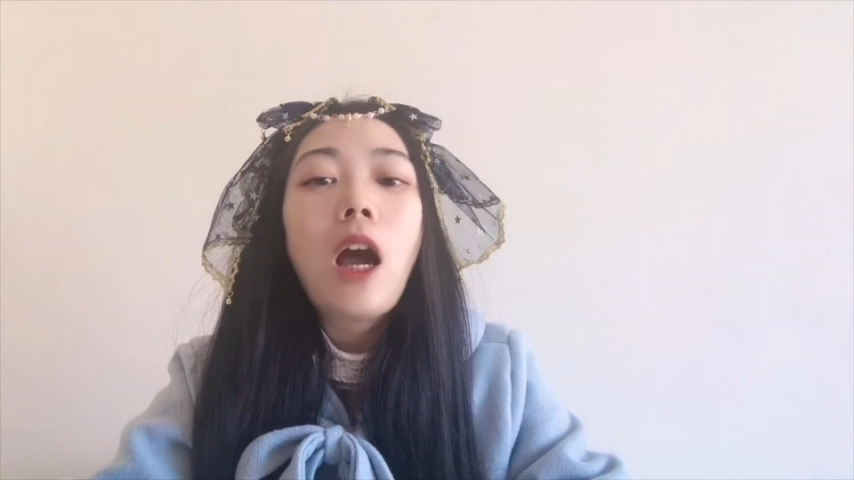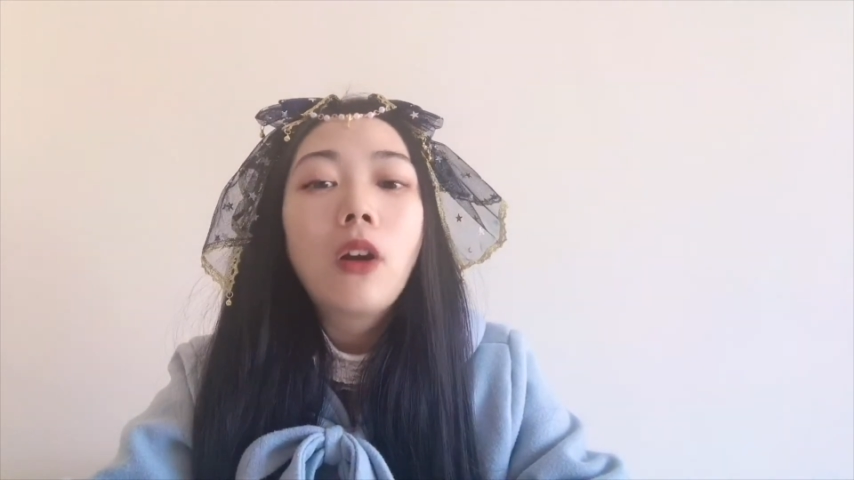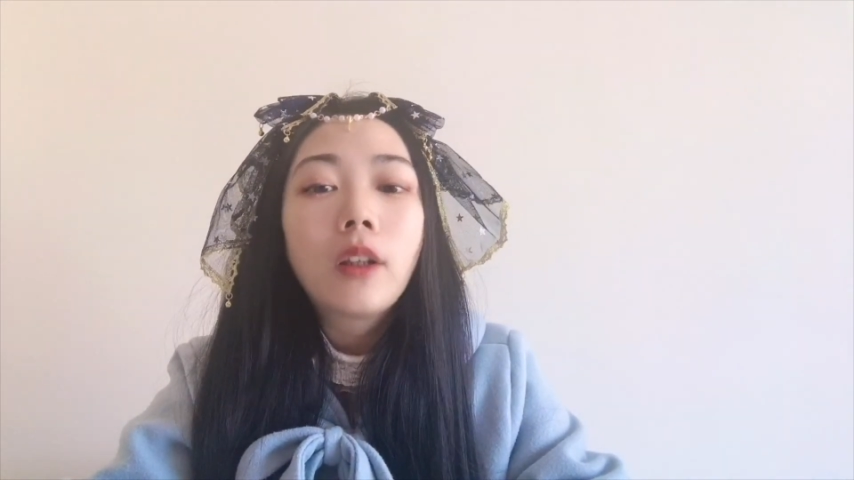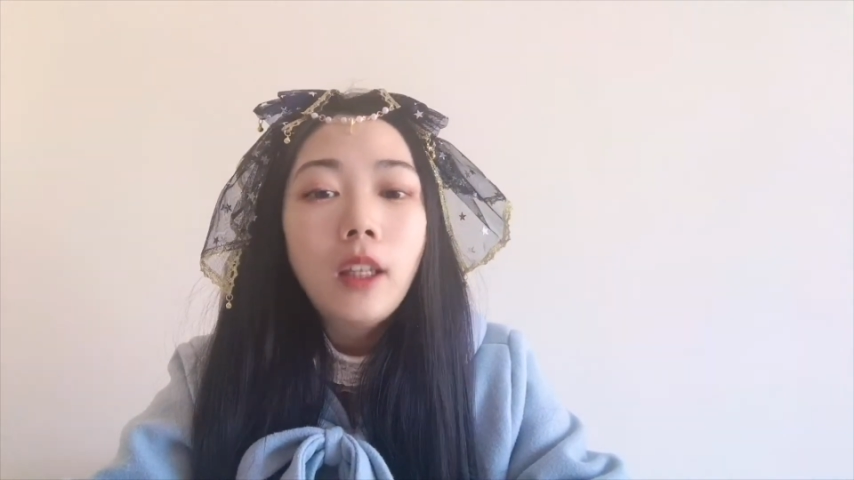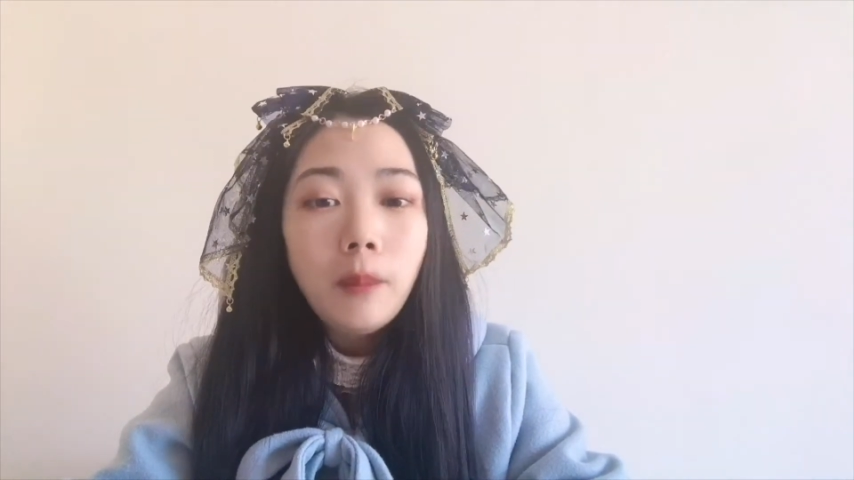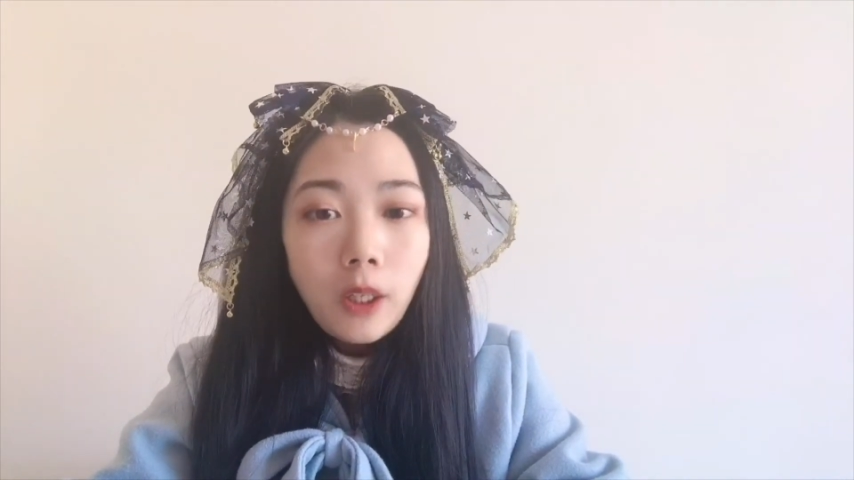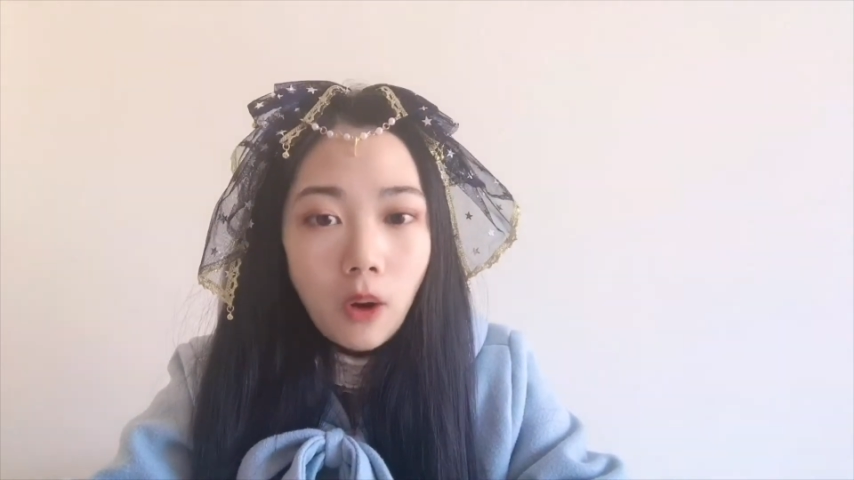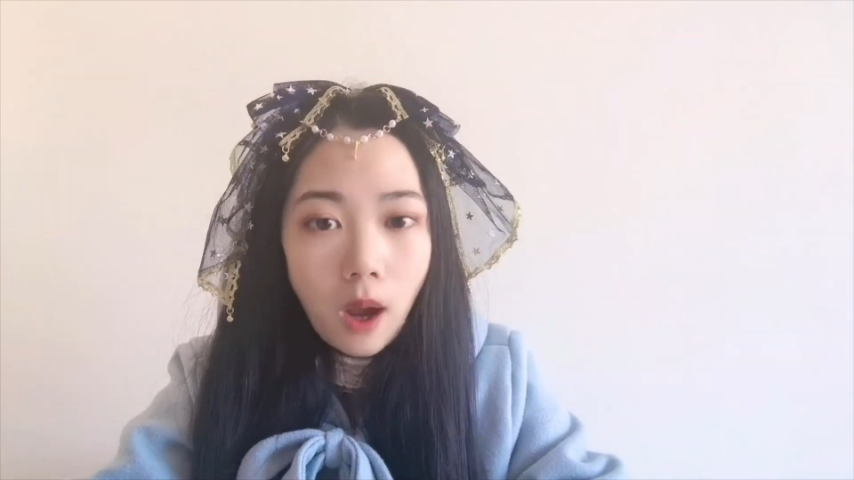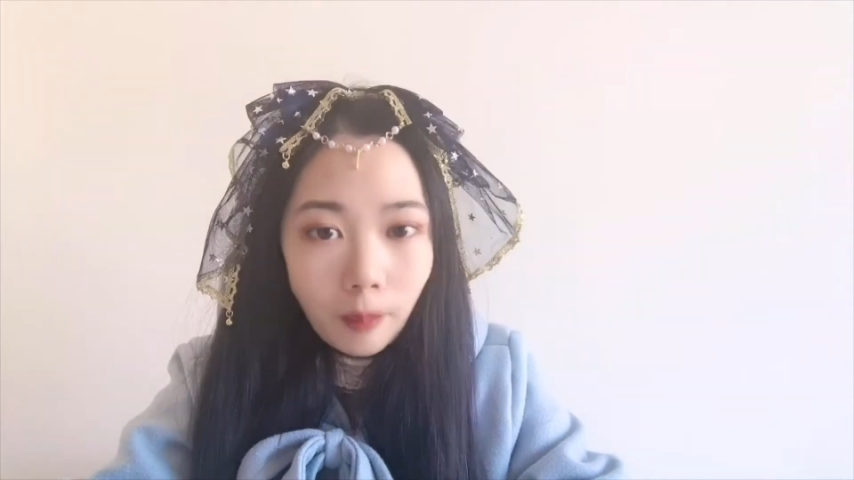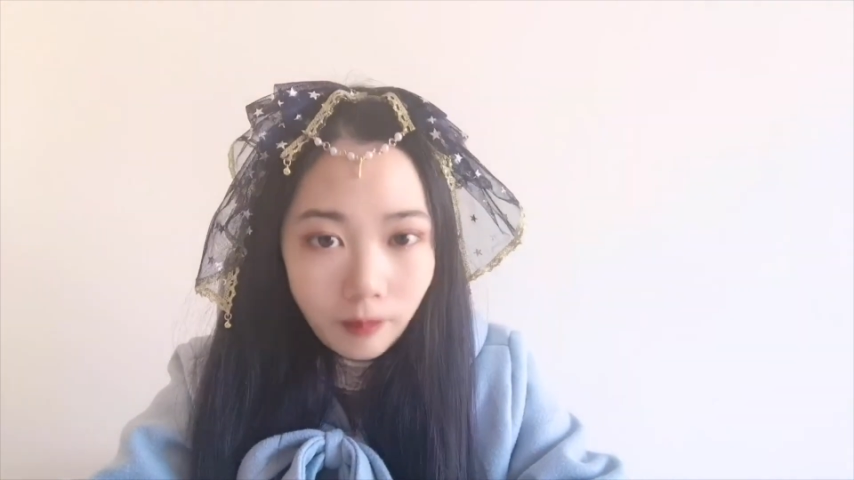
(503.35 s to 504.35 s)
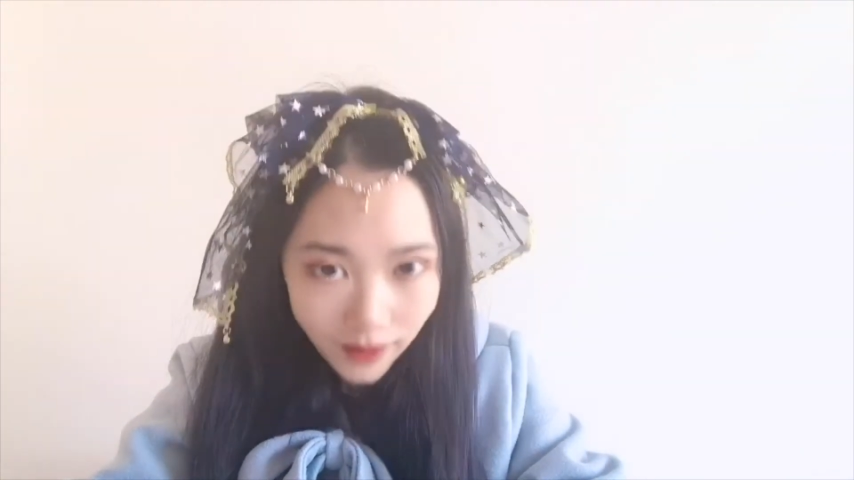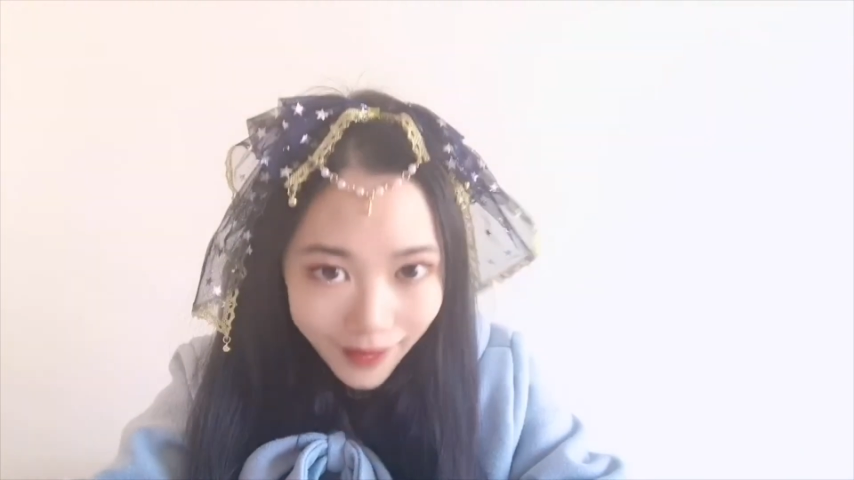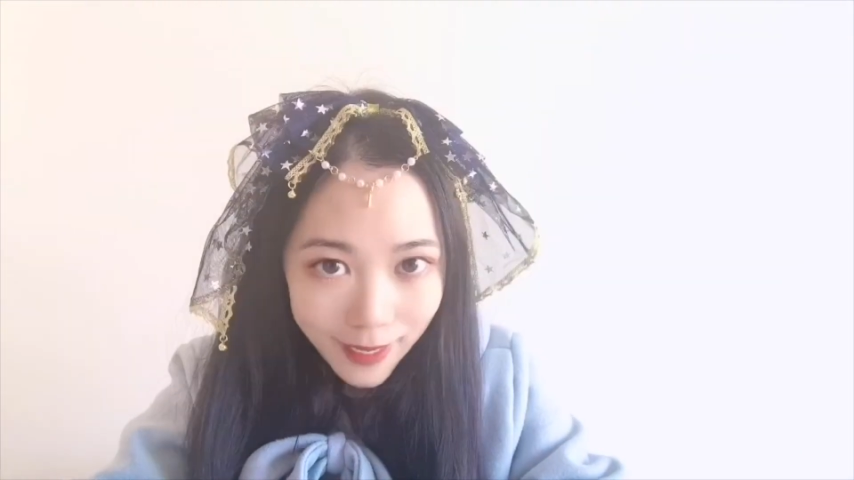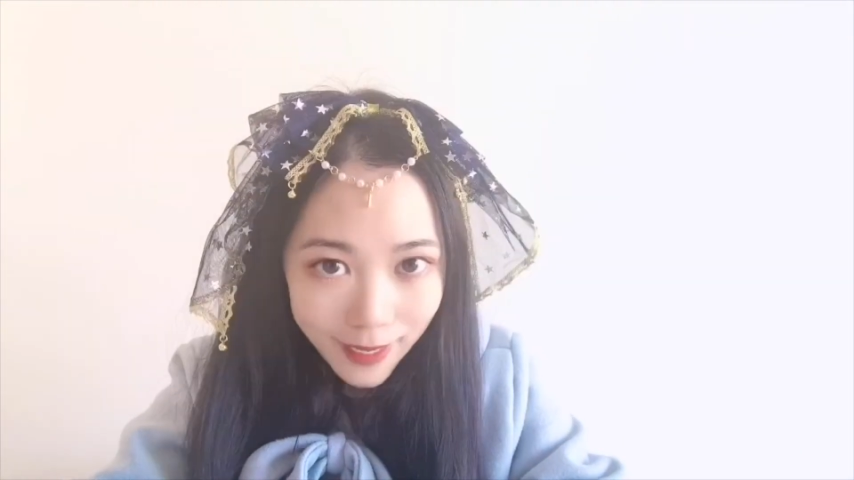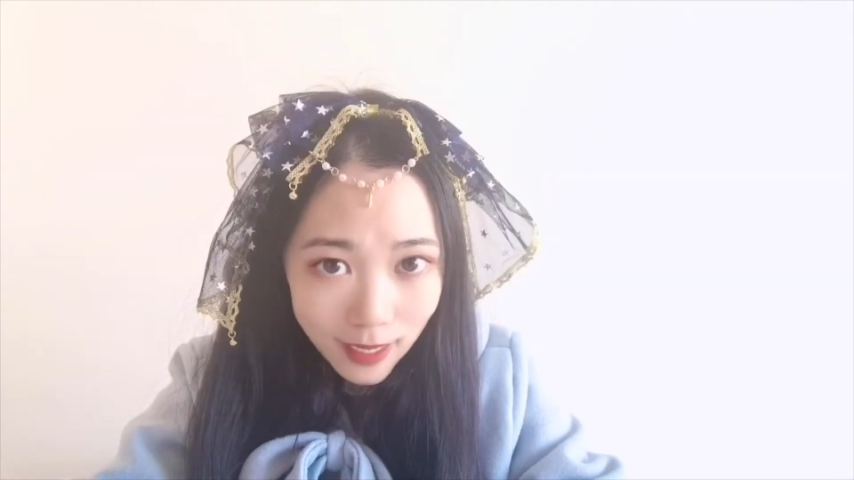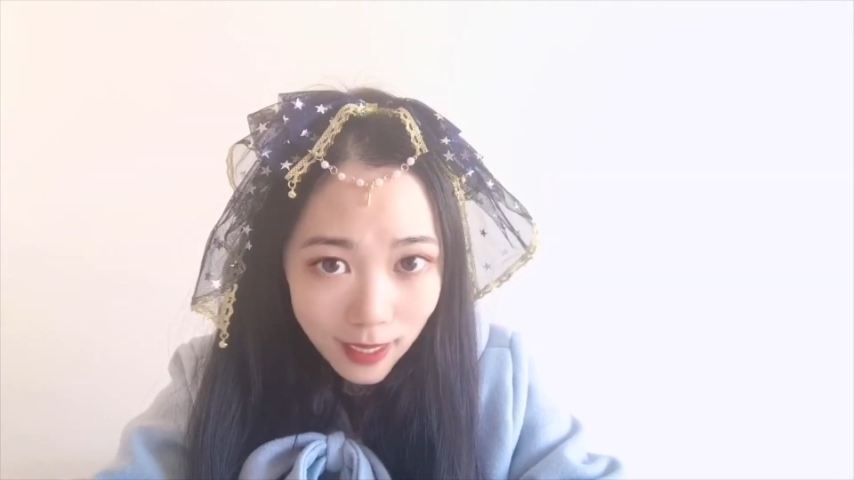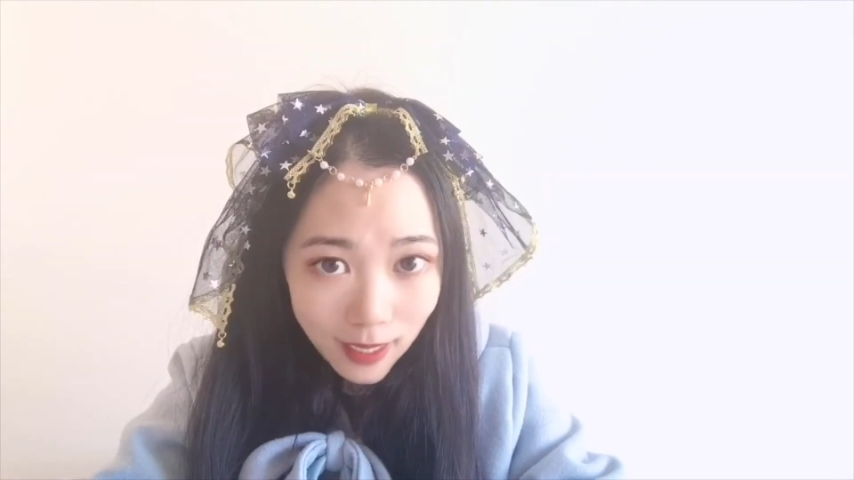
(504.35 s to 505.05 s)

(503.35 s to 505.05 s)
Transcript: I'll keep you updated.